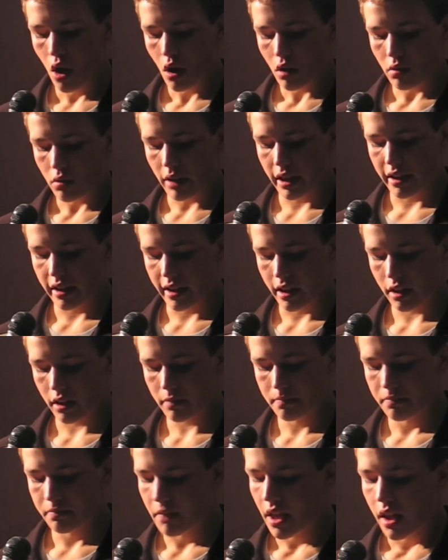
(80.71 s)
Right now,
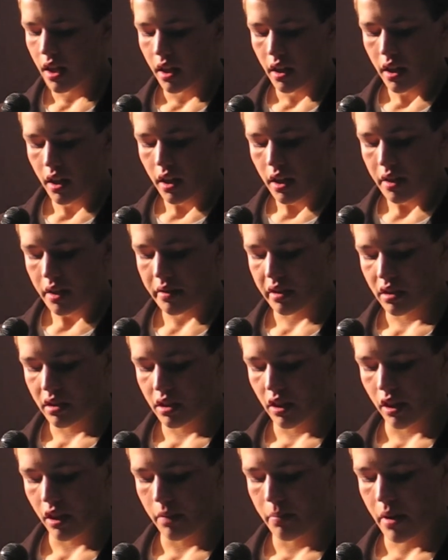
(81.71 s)
it's looking
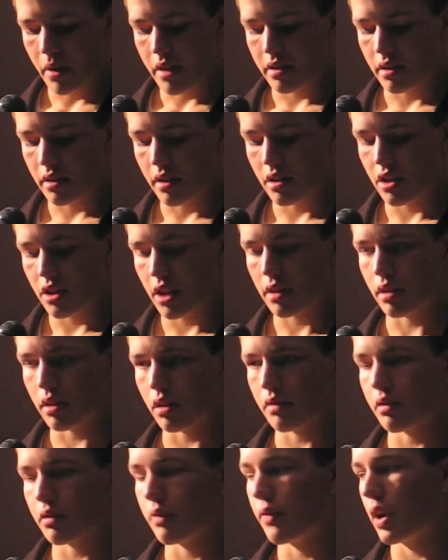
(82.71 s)
like the president's chances
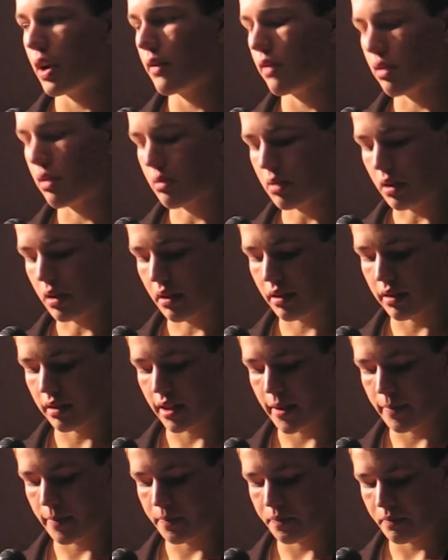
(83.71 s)
of survival are really
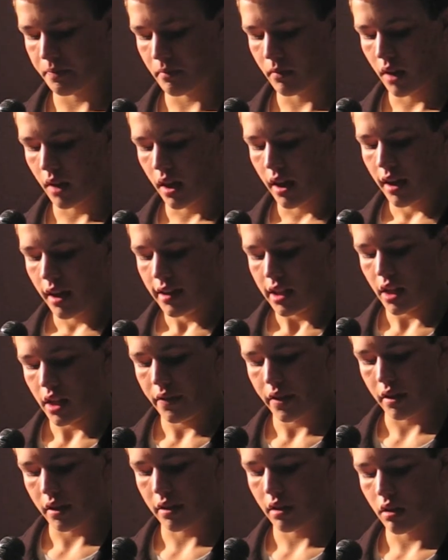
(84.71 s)
slim. Now, if
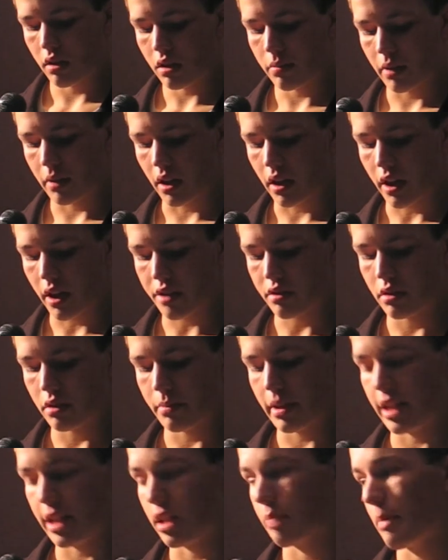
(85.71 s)
you excuse me, I should
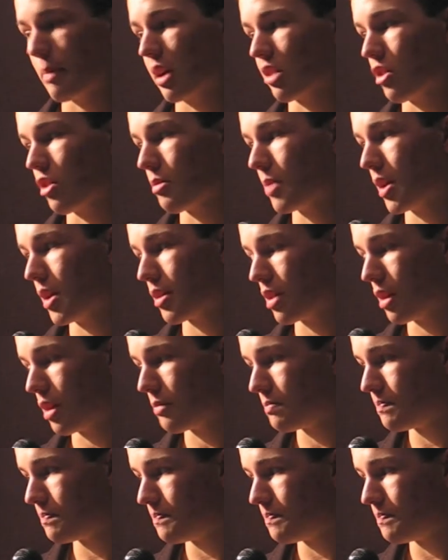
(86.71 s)
be getting back to the president.